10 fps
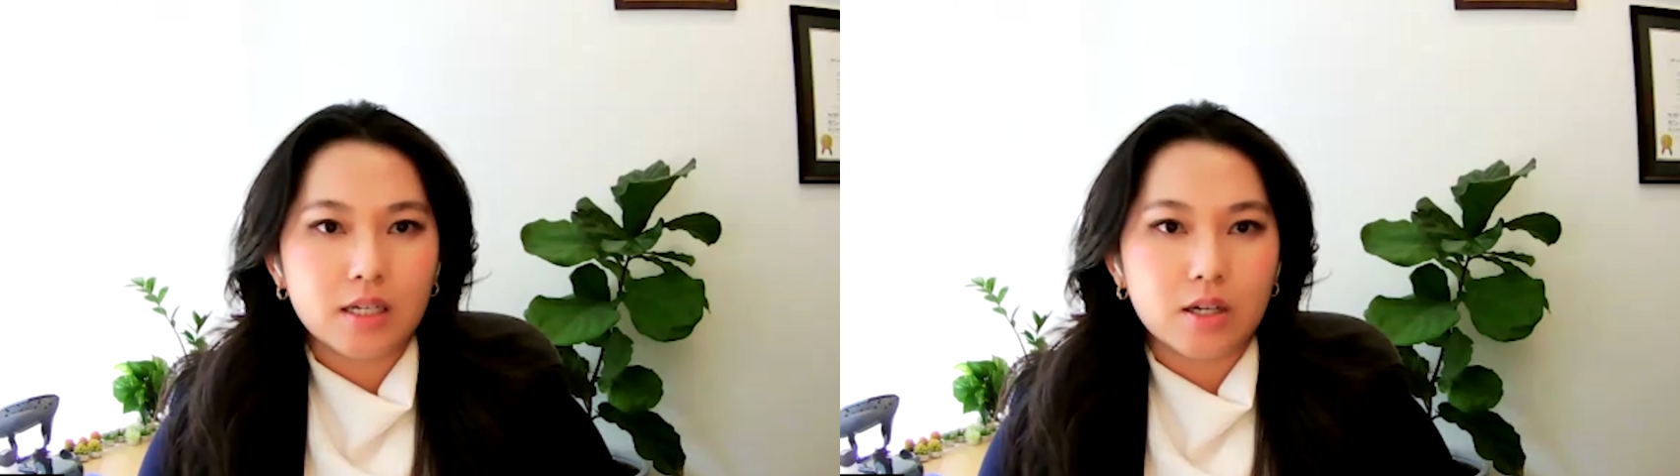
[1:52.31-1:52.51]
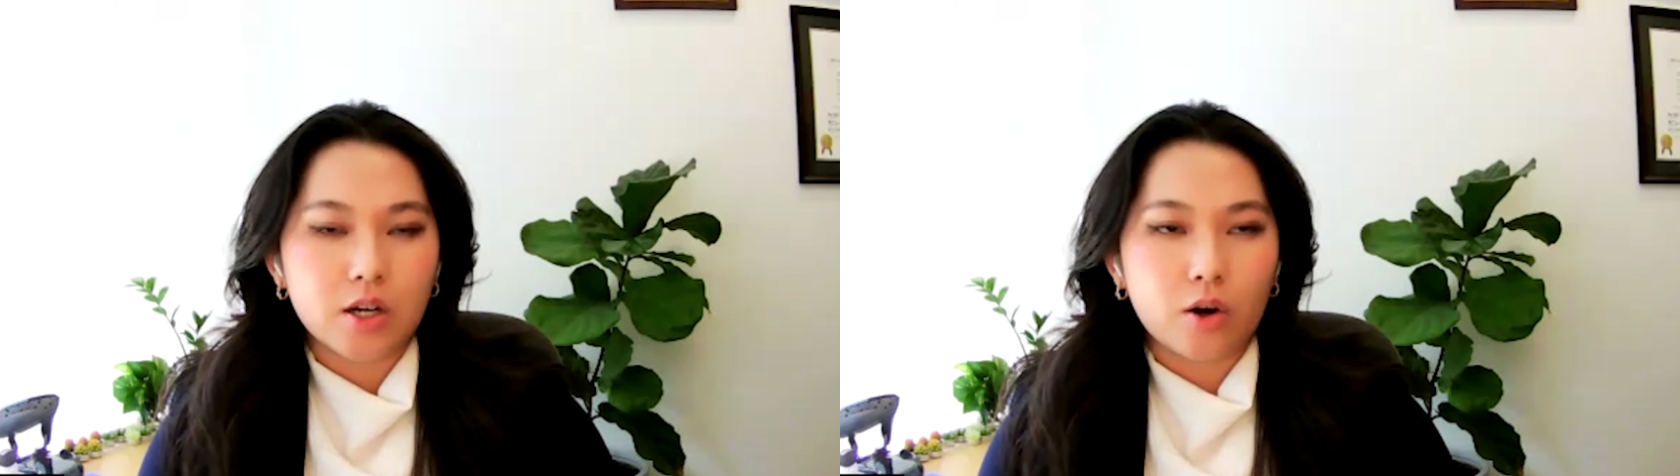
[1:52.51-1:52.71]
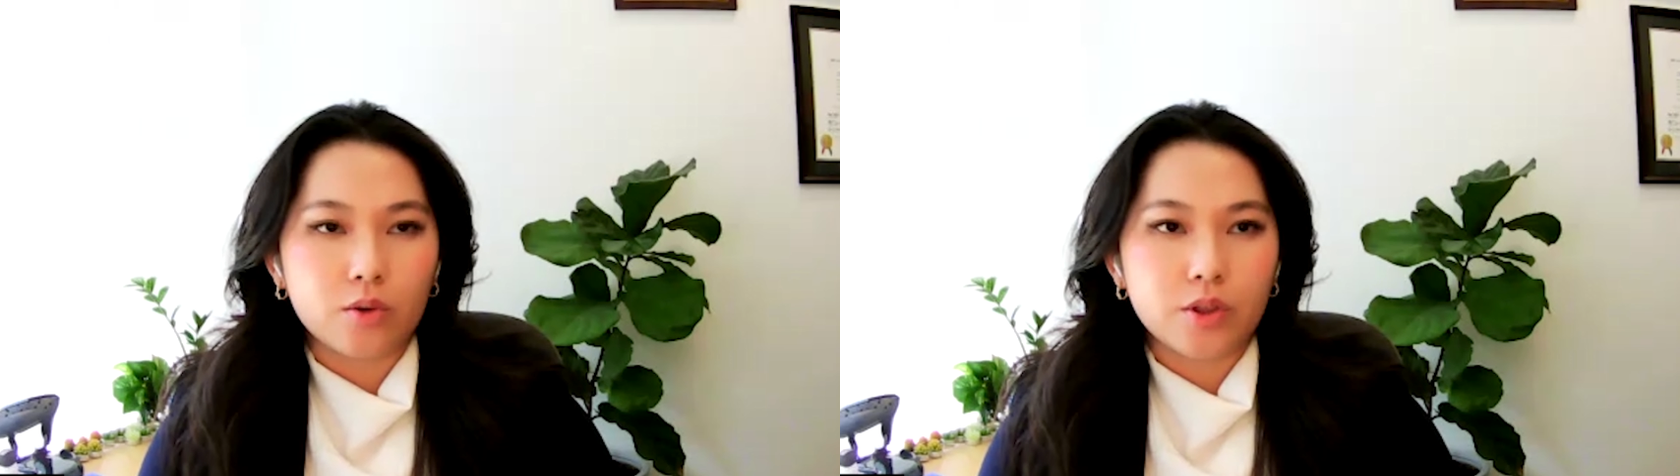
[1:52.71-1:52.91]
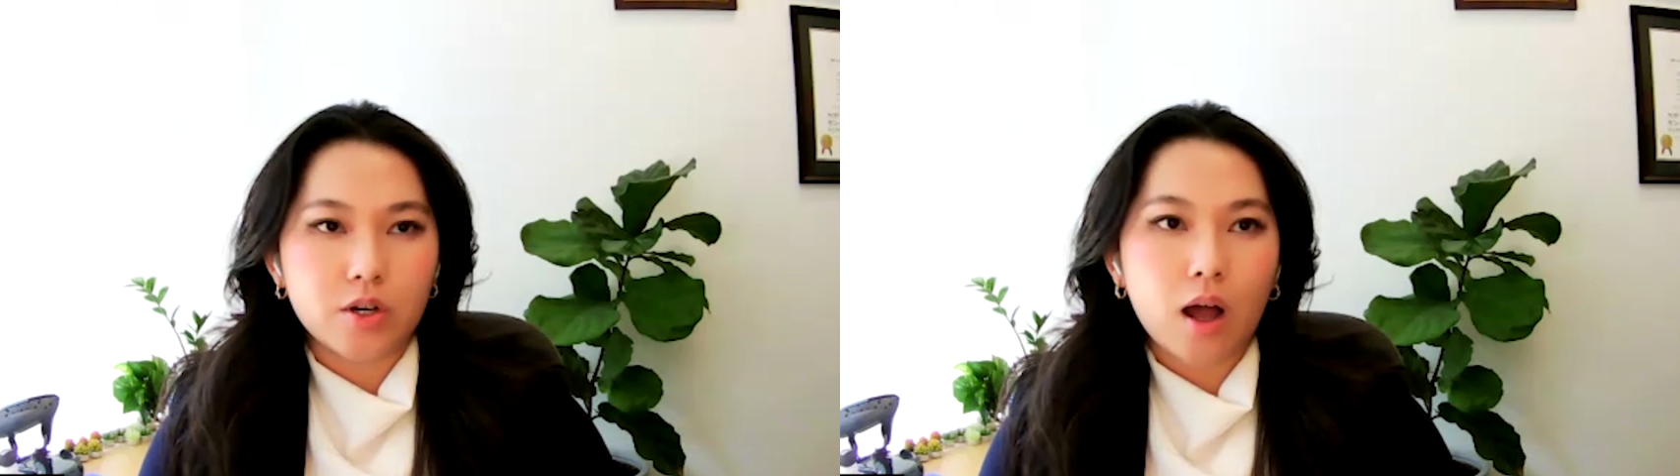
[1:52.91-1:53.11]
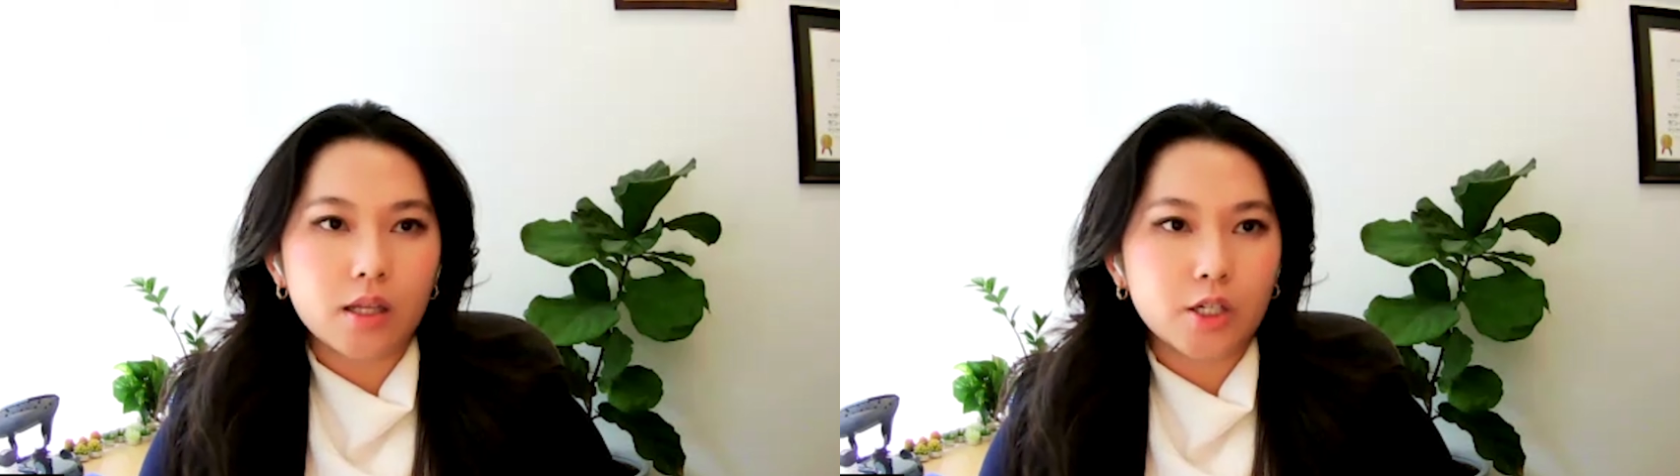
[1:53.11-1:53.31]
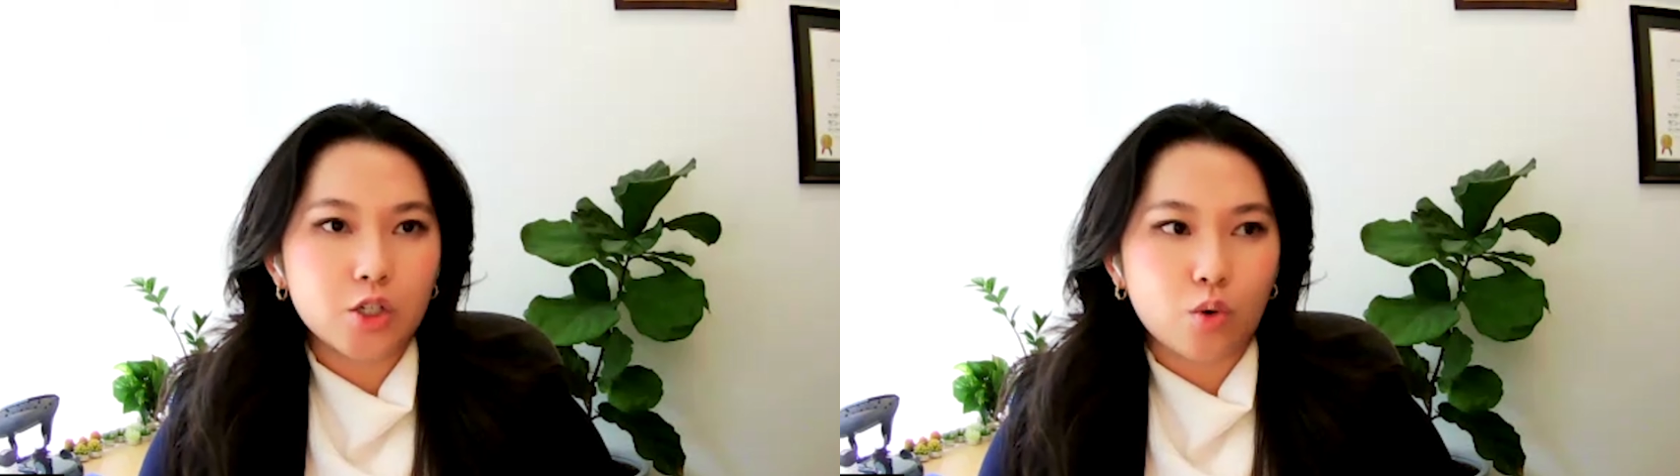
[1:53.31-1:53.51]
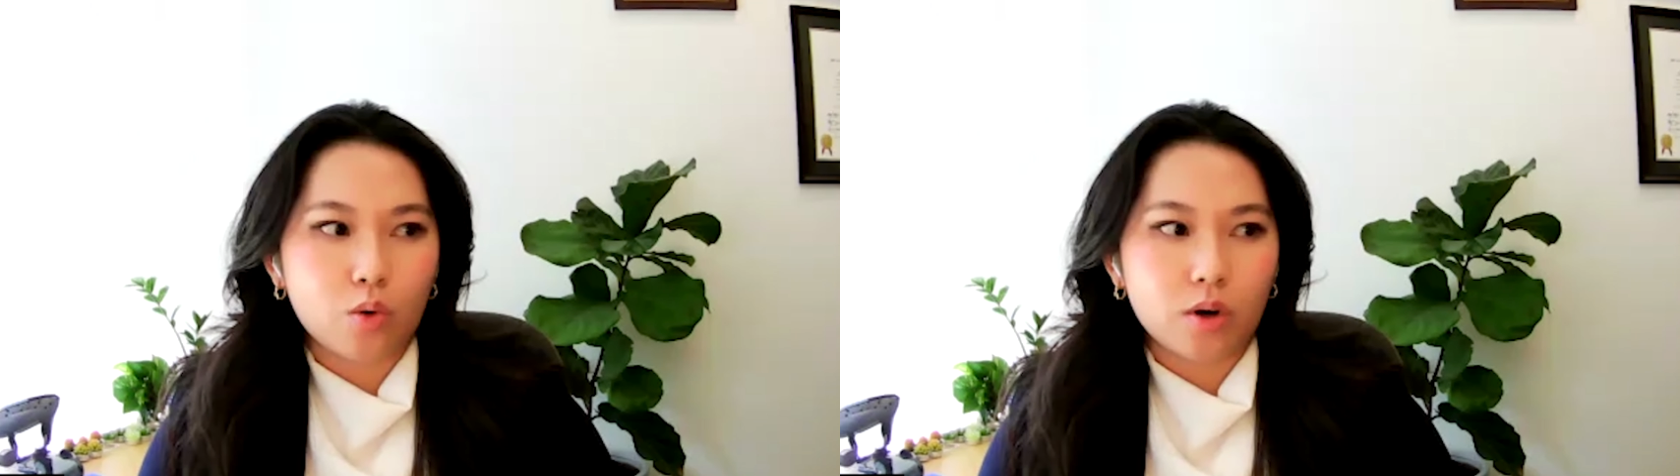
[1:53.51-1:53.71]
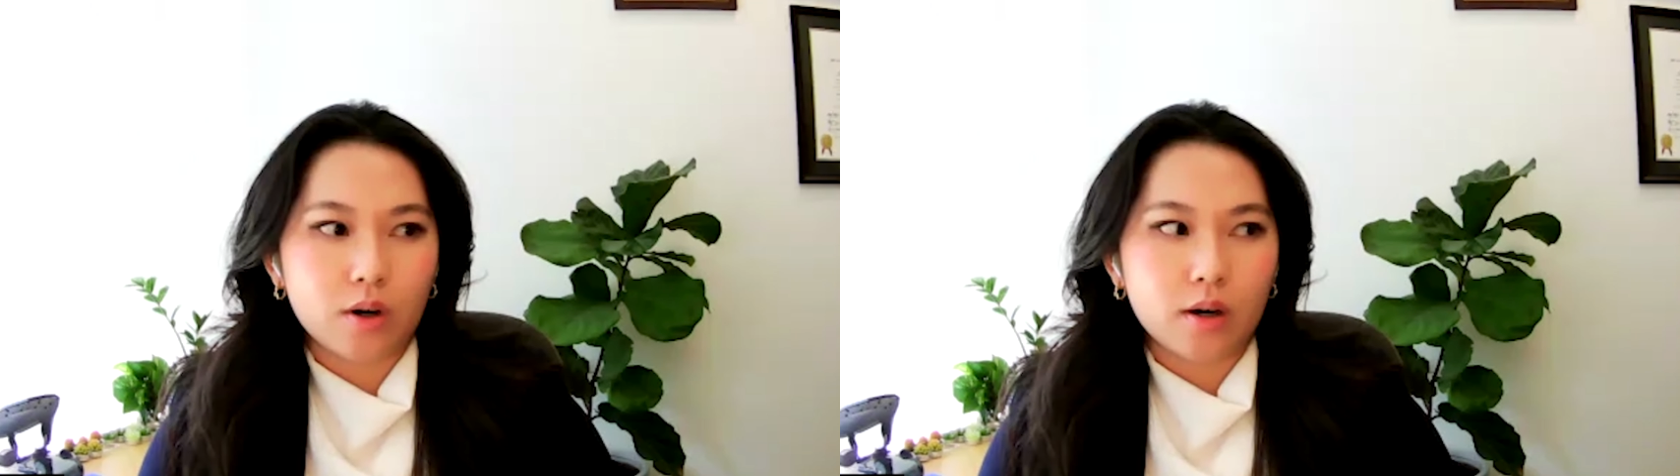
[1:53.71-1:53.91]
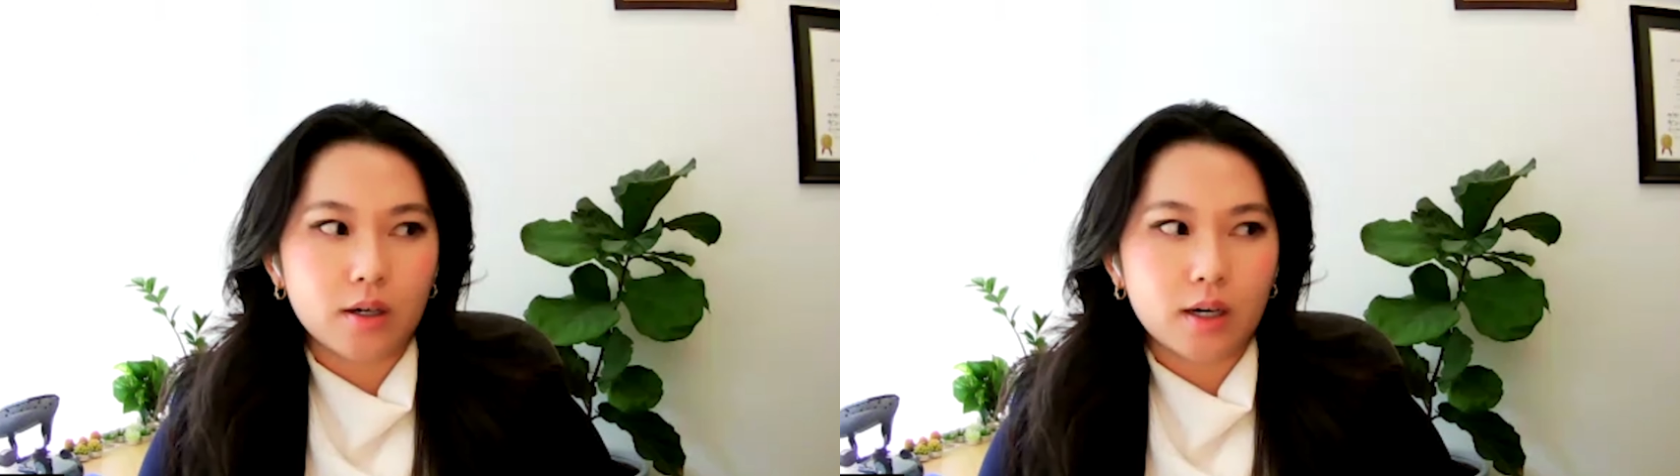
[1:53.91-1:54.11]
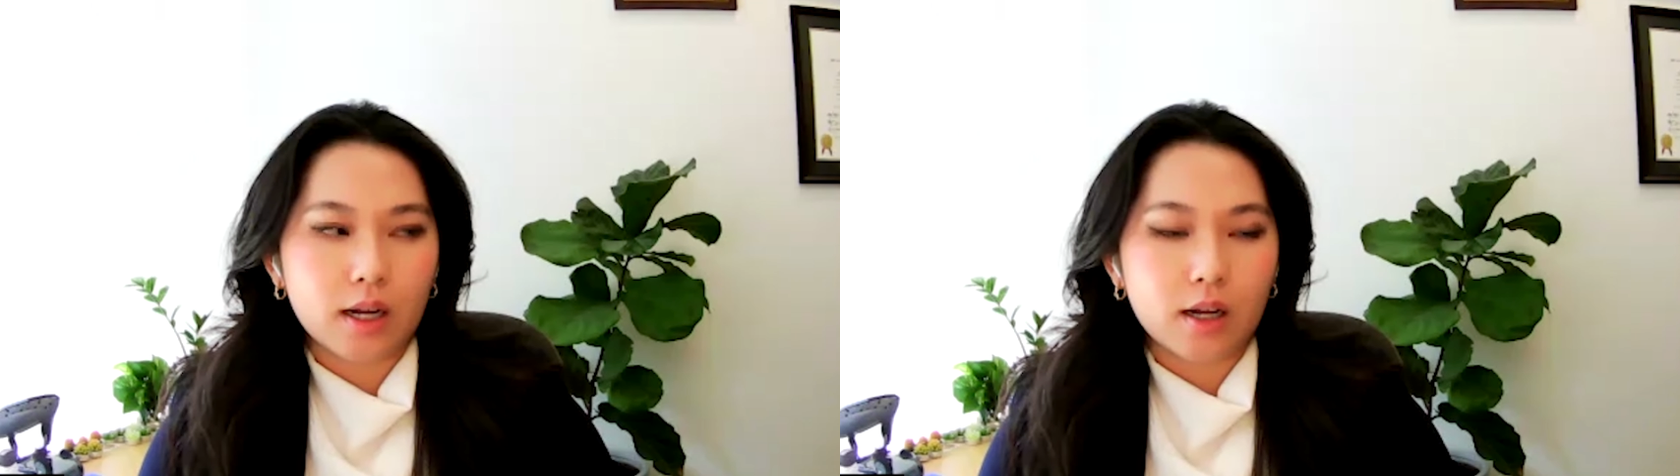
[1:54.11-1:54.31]
you know, the knowledge
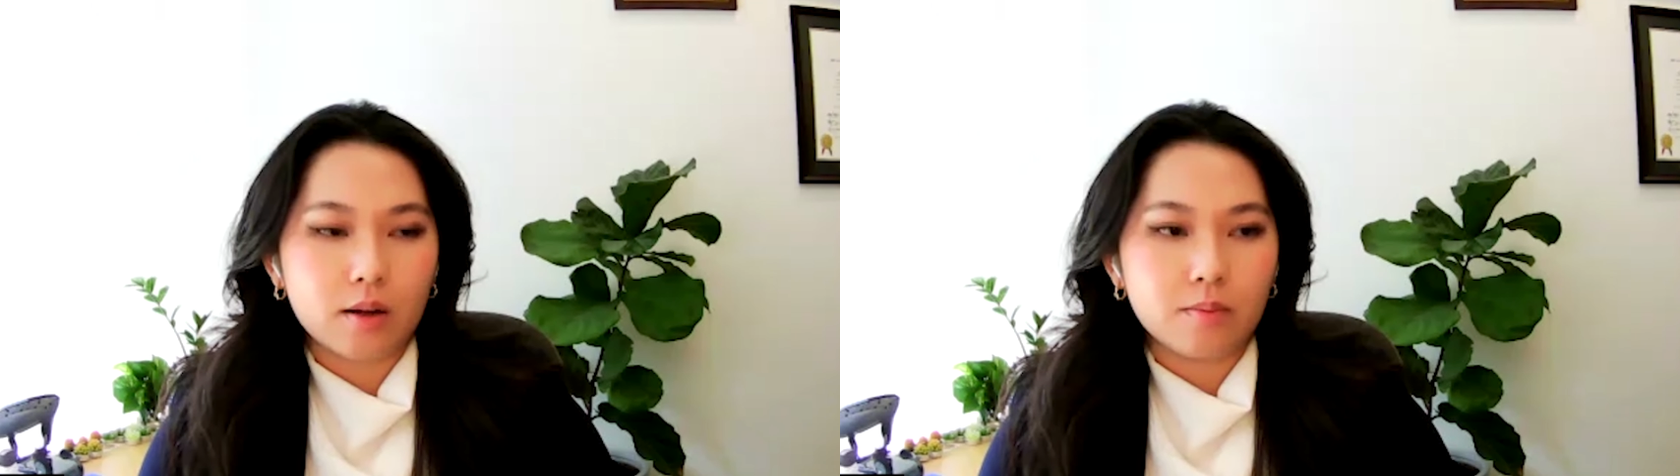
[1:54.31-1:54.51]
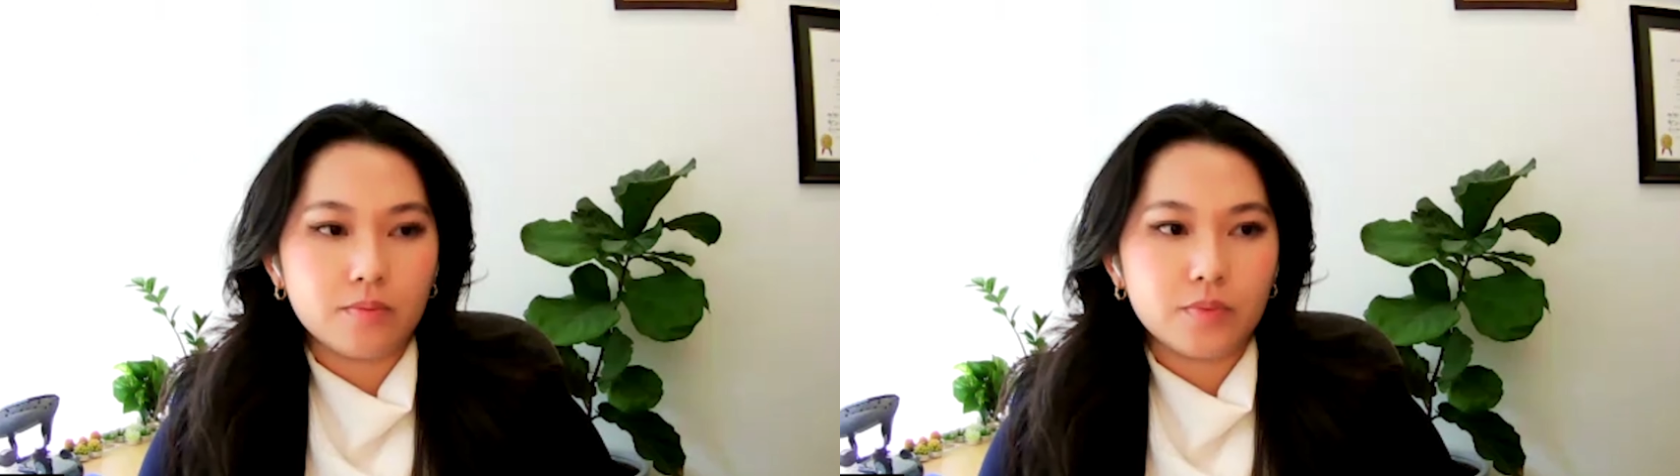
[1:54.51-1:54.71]
or um,